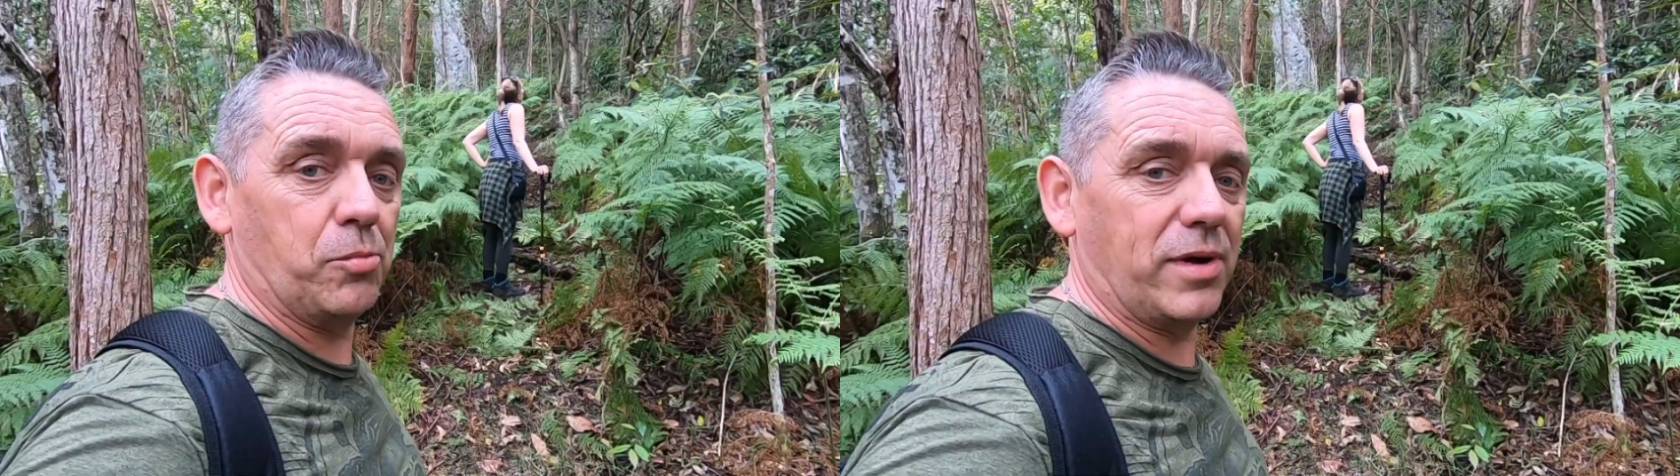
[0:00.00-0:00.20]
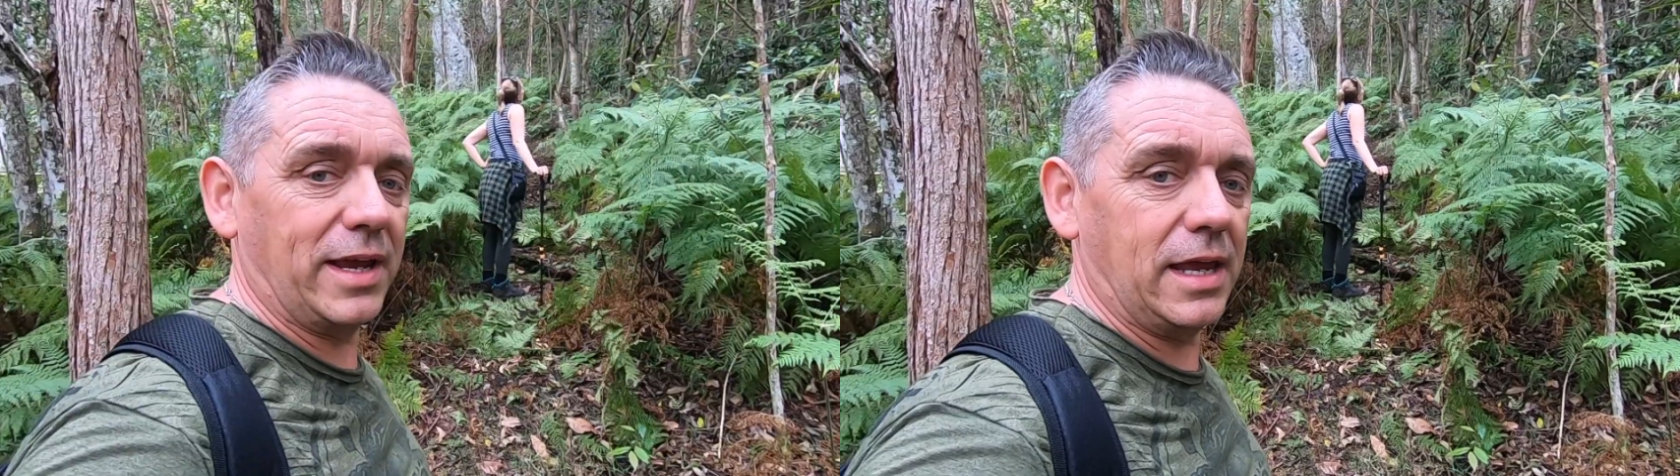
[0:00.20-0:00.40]
a
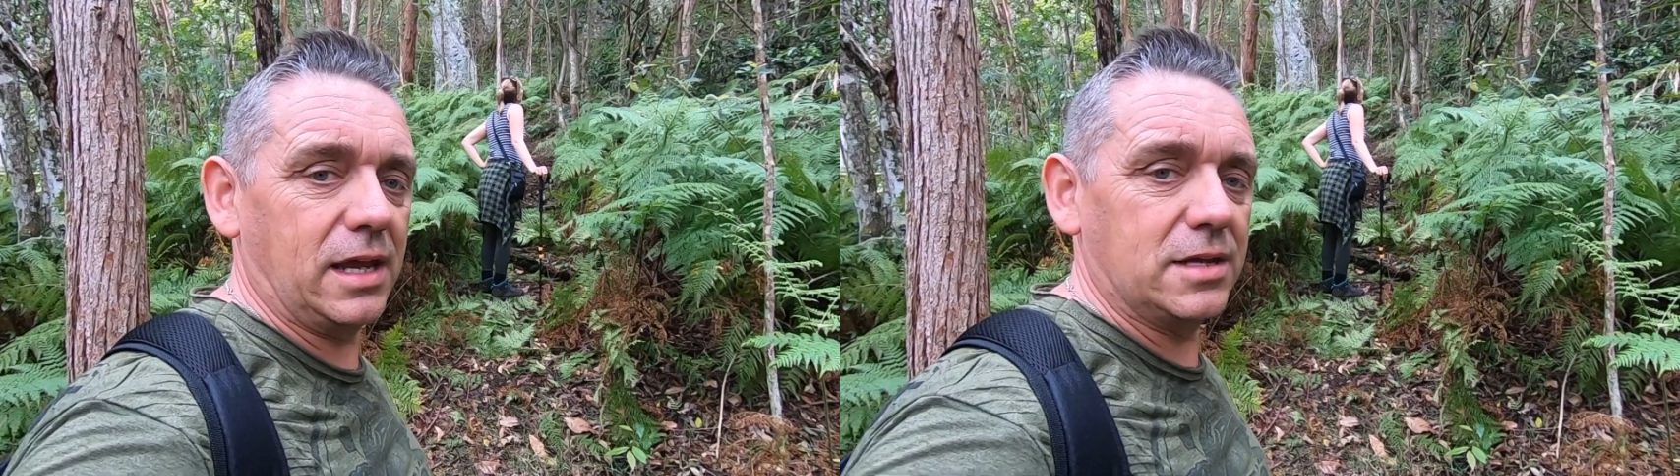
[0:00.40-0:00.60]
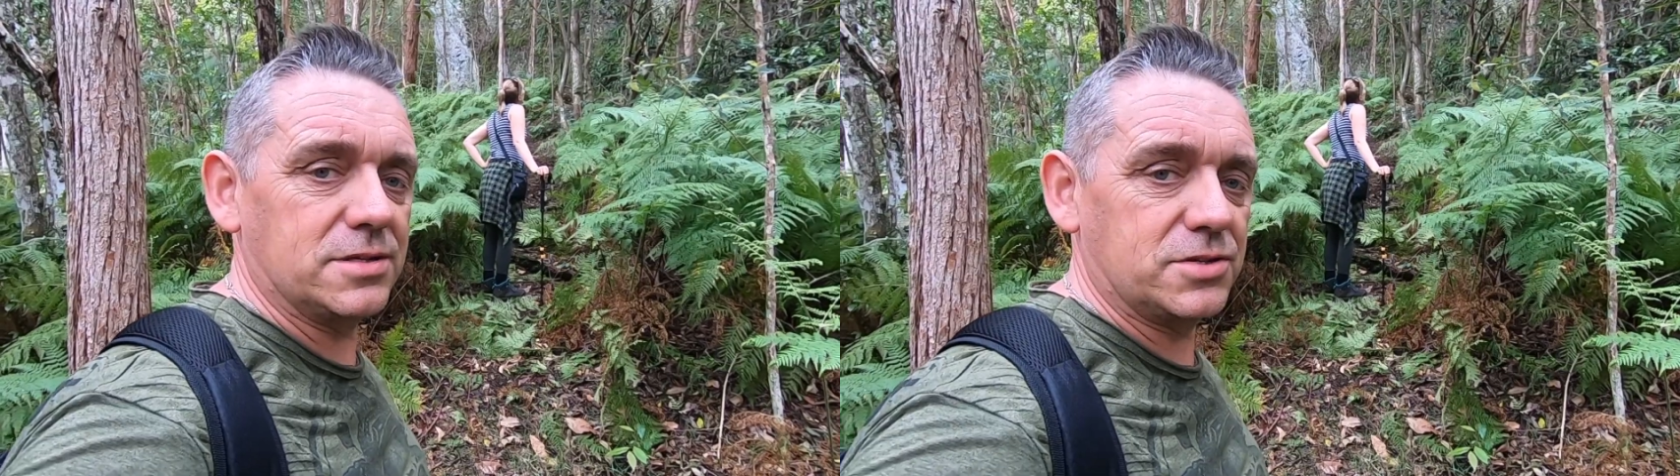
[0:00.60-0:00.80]
little break
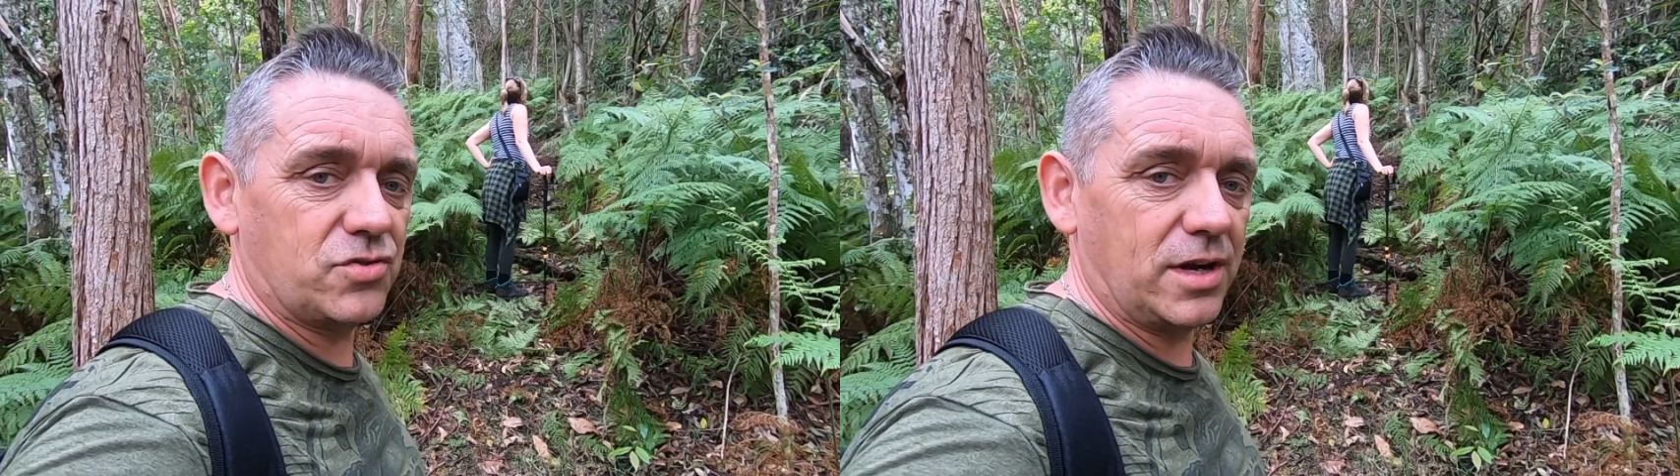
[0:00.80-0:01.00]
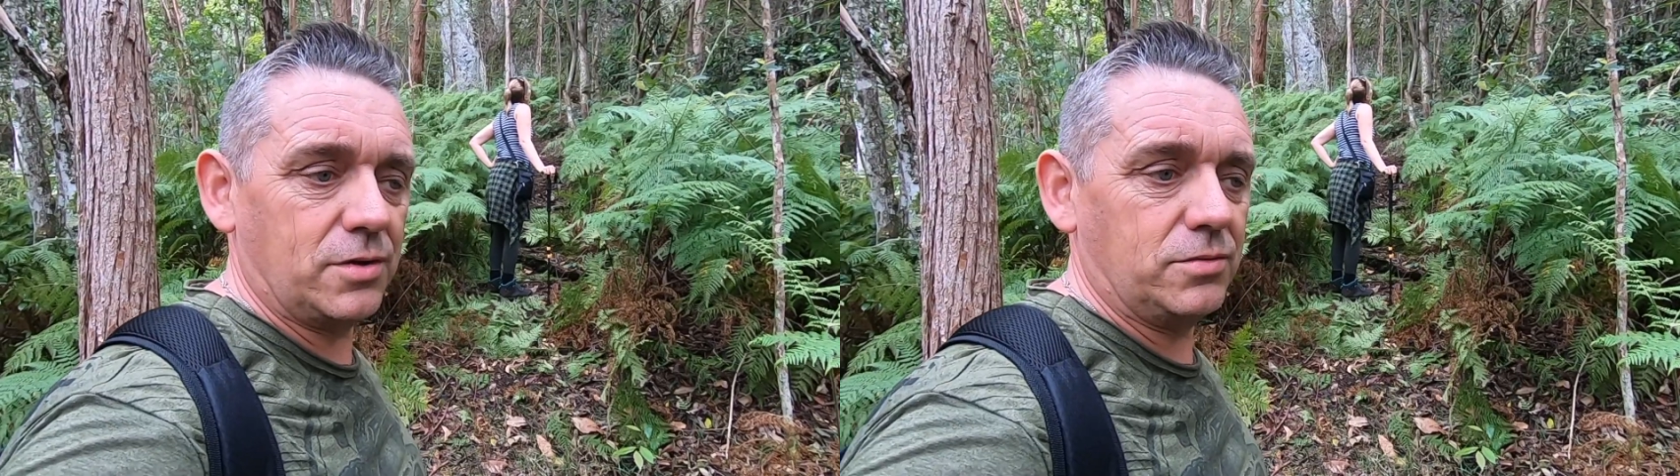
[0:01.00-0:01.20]
here because the
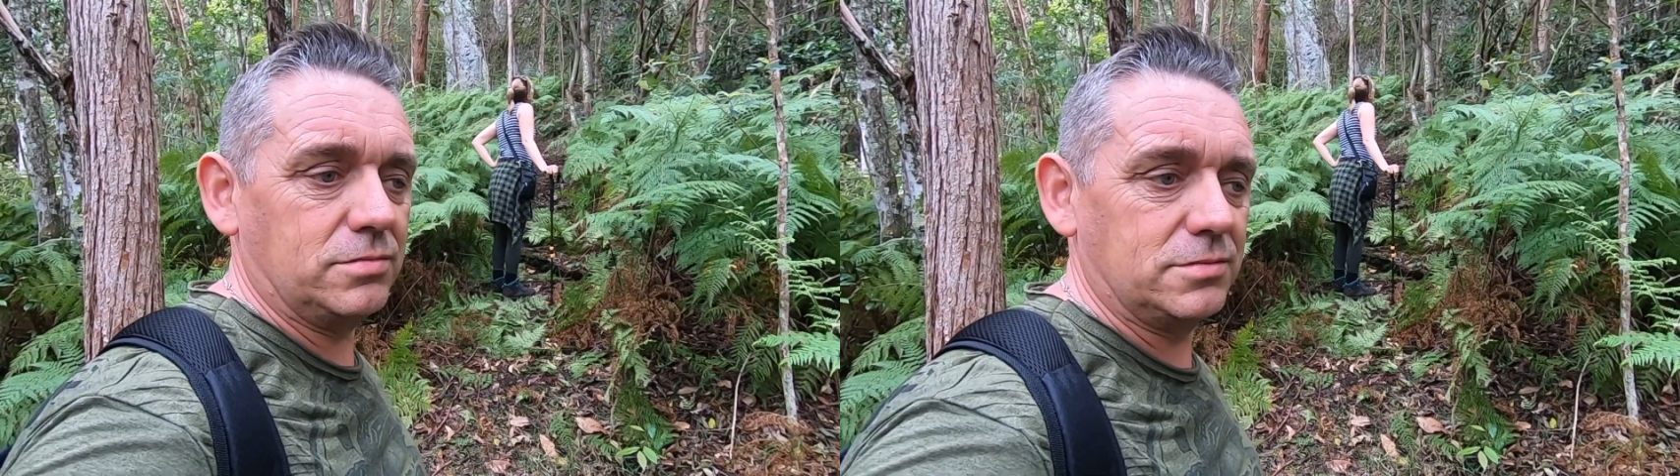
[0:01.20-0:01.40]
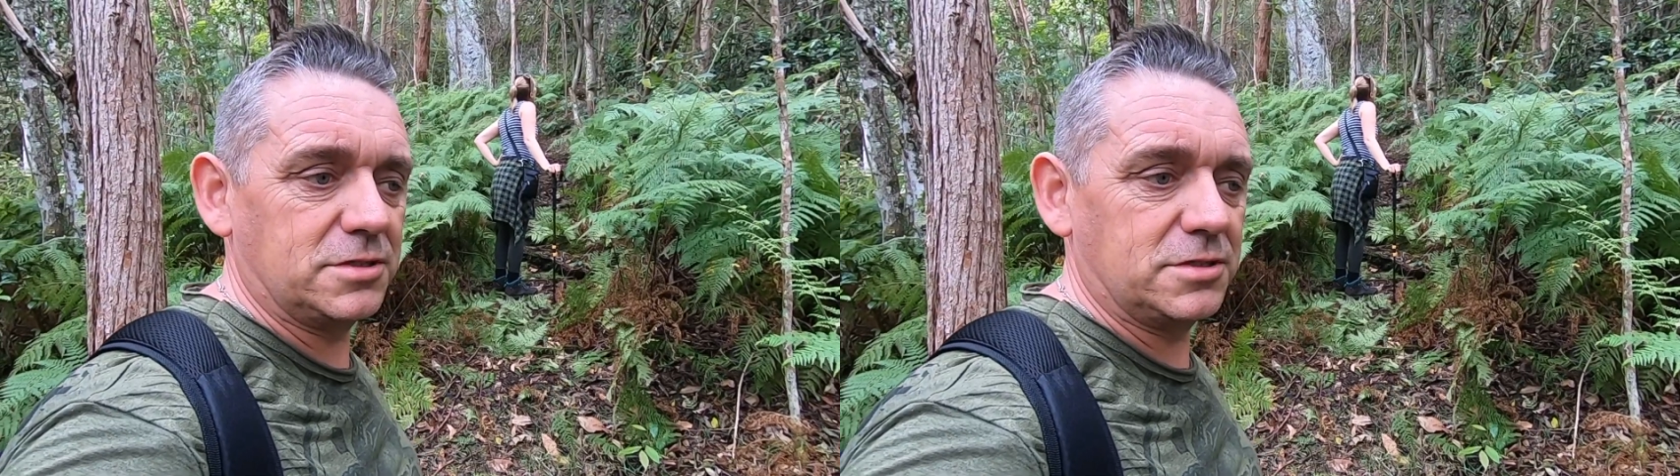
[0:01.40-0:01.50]
trail